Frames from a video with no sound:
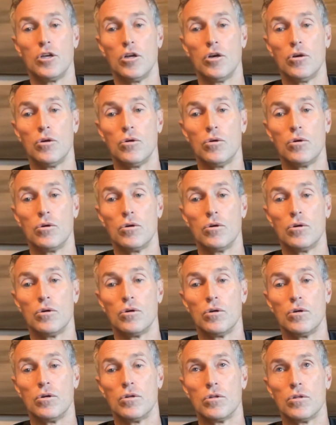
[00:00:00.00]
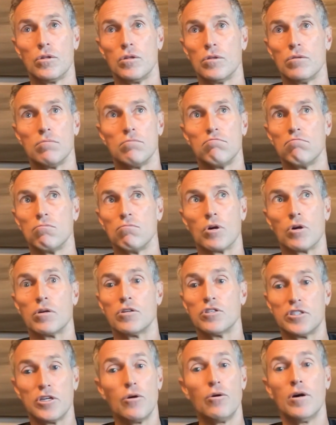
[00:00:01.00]
we're going to
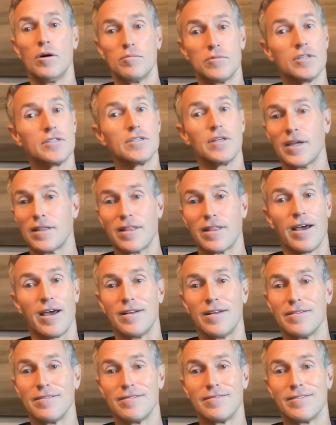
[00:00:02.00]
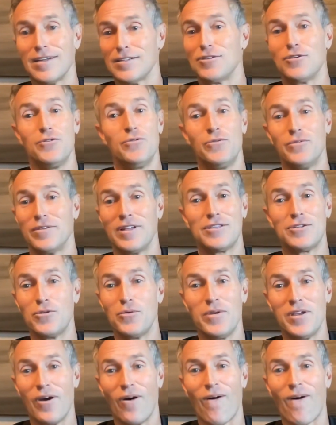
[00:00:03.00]
show up just like that. That's who
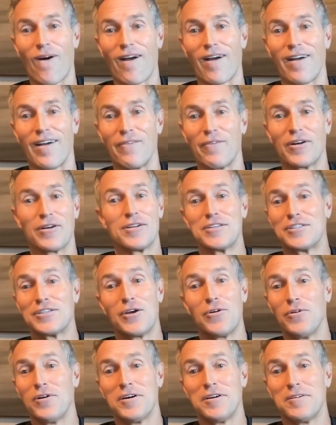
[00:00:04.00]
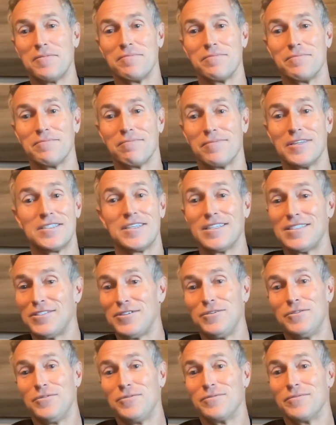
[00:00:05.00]
we are. We're going to show up just as
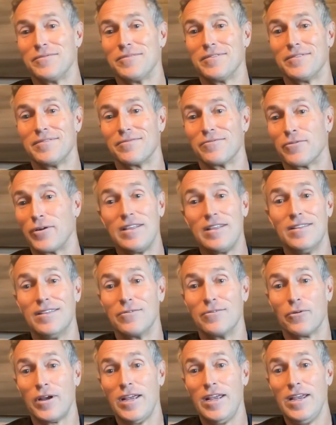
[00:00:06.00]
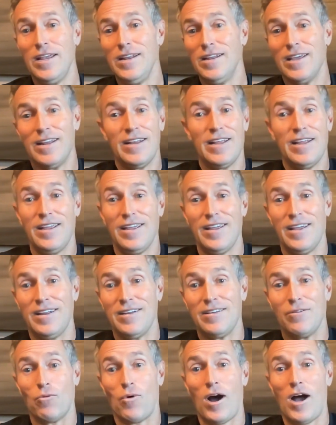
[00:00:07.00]
you read
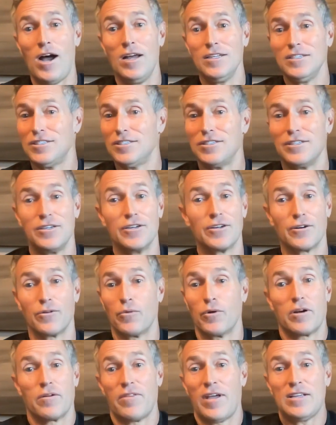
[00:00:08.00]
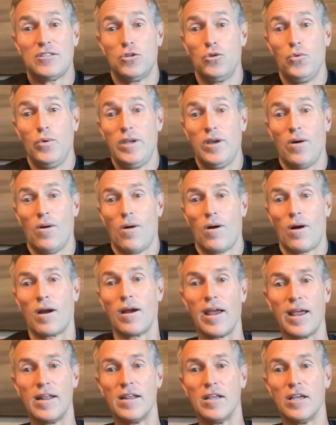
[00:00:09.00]
and watch. That's who we are.
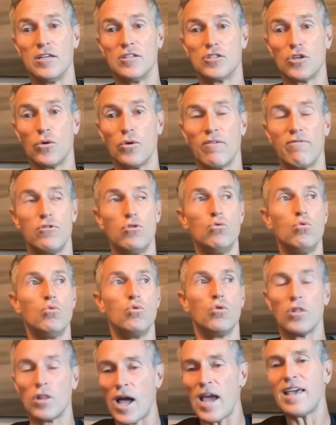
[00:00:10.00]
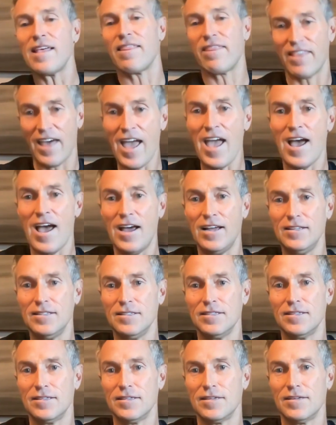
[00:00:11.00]
And so if you like that,
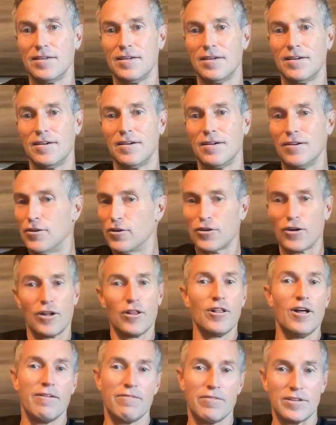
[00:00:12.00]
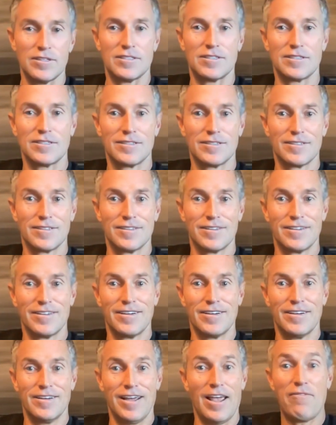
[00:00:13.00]
you're going to love us.
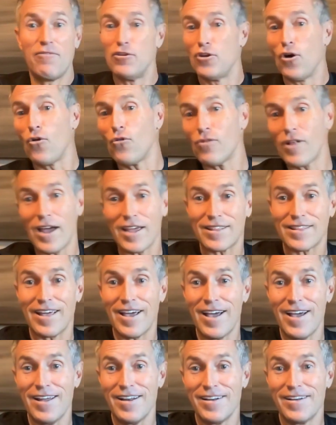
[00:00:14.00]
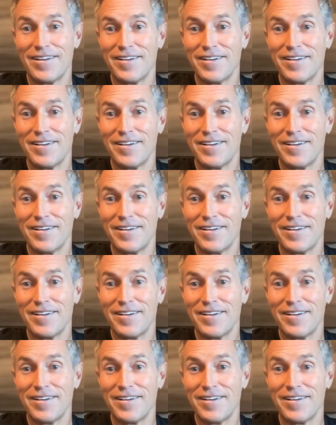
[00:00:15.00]
If you don't like that,